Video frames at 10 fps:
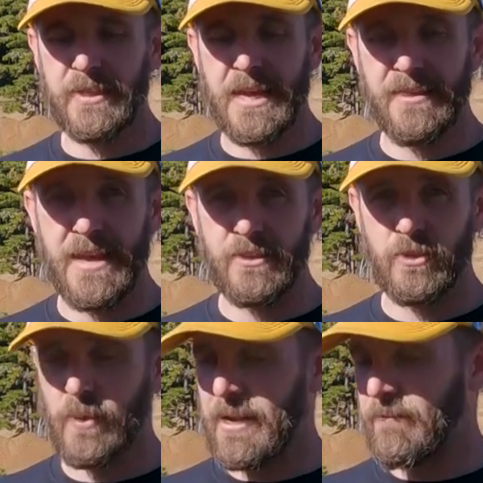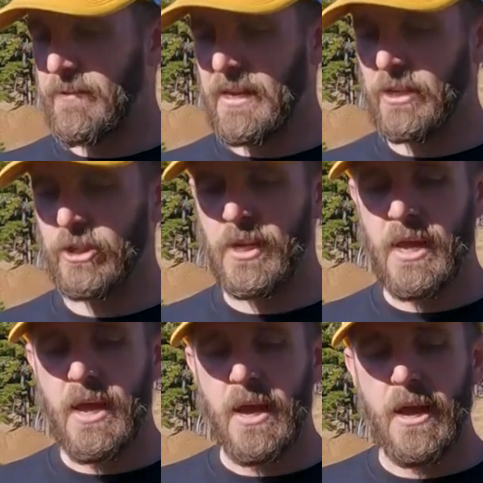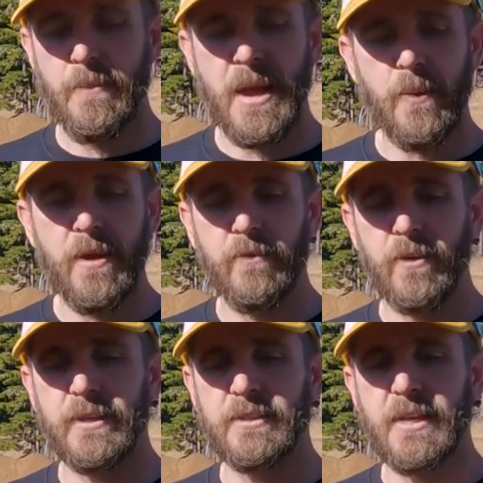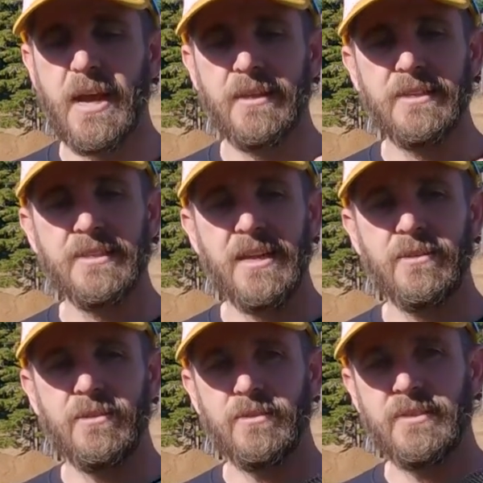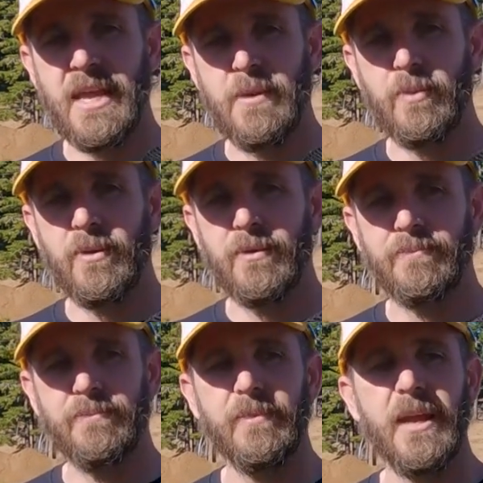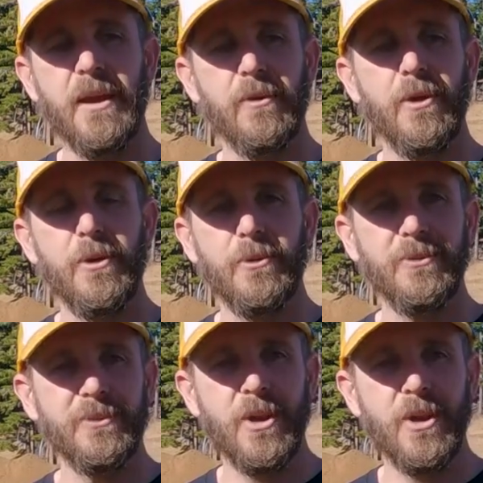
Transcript: like that suede finish. However, it's got these kind of little tapered arrow